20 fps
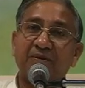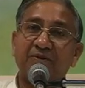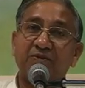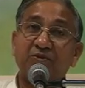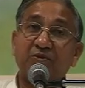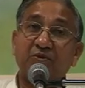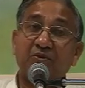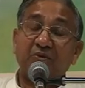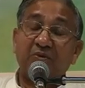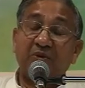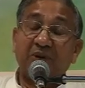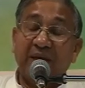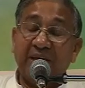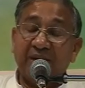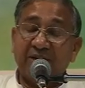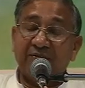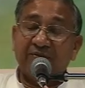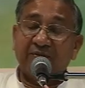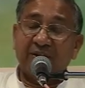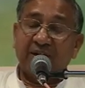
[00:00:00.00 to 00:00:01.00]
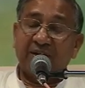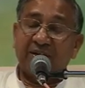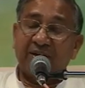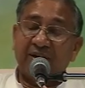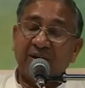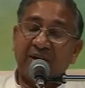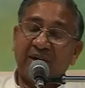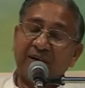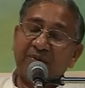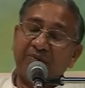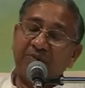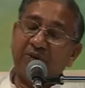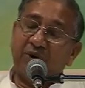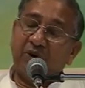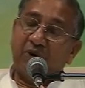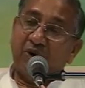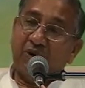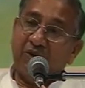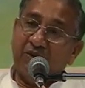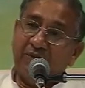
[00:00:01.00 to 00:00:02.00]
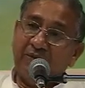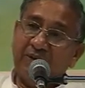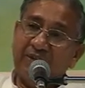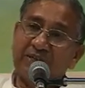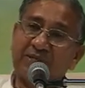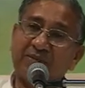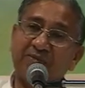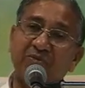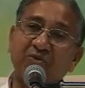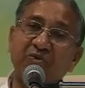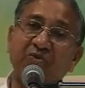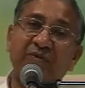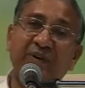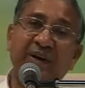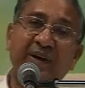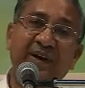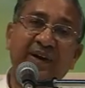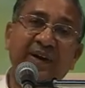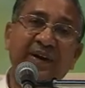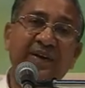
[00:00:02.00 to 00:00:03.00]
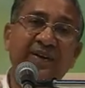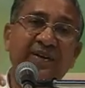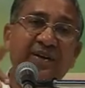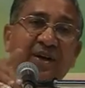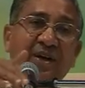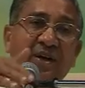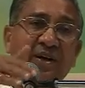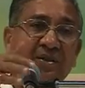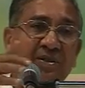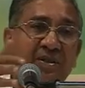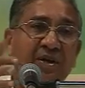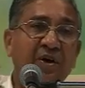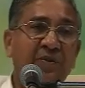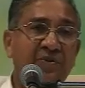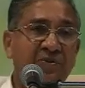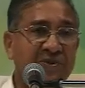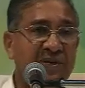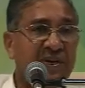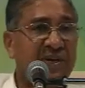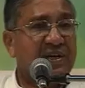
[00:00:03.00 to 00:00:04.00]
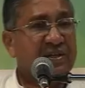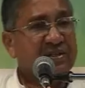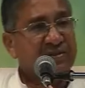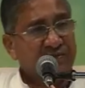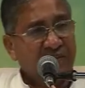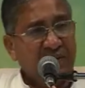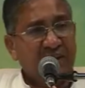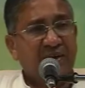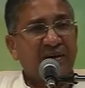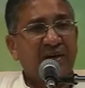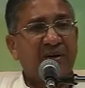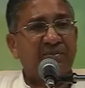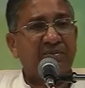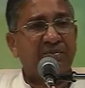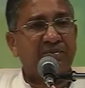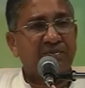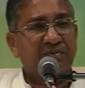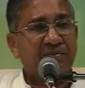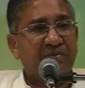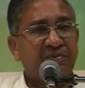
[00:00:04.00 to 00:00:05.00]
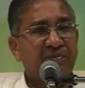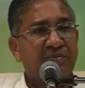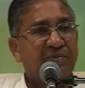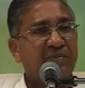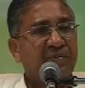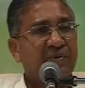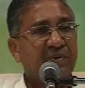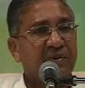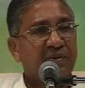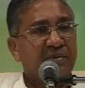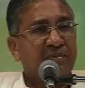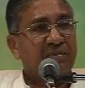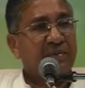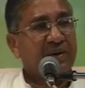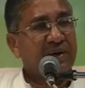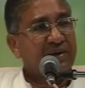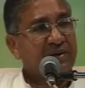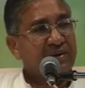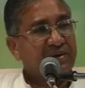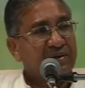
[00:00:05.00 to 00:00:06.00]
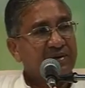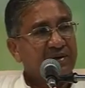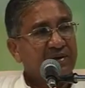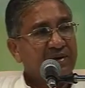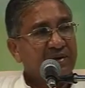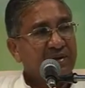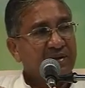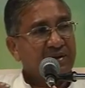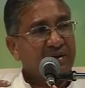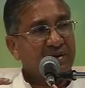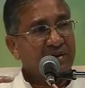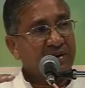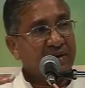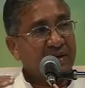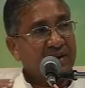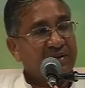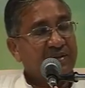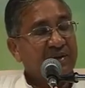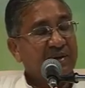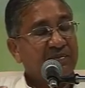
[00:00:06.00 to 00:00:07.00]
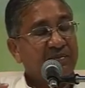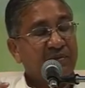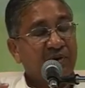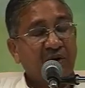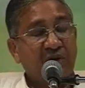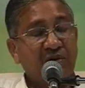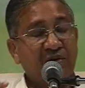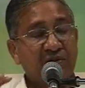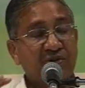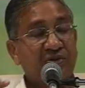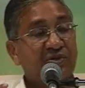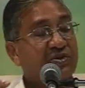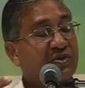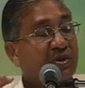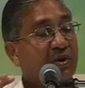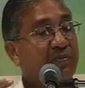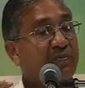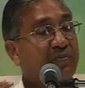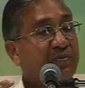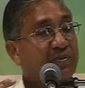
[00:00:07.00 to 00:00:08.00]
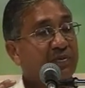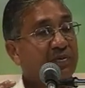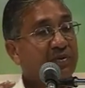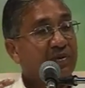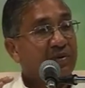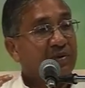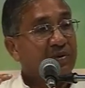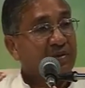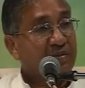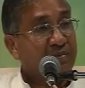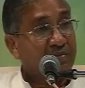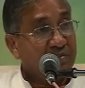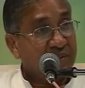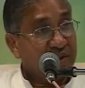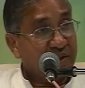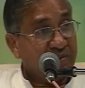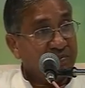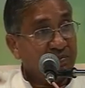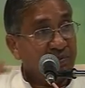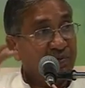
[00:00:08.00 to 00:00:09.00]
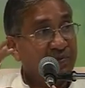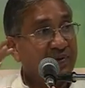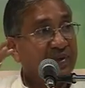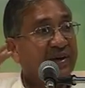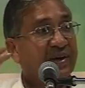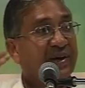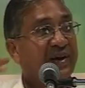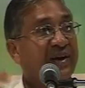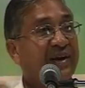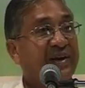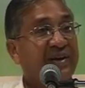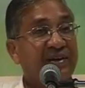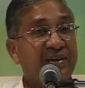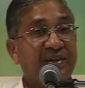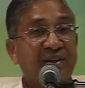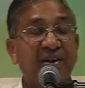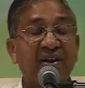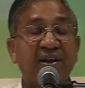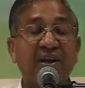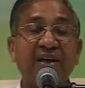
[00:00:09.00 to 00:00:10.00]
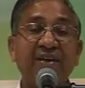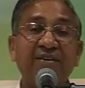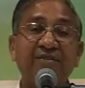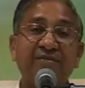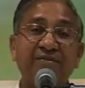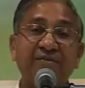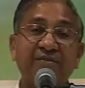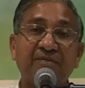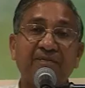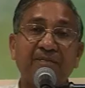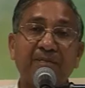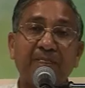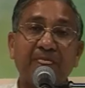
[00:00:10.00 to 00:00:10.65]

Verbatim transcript: So like water, let me always move ahead. The obstacles will come, but let them not stop my moving ahead in life.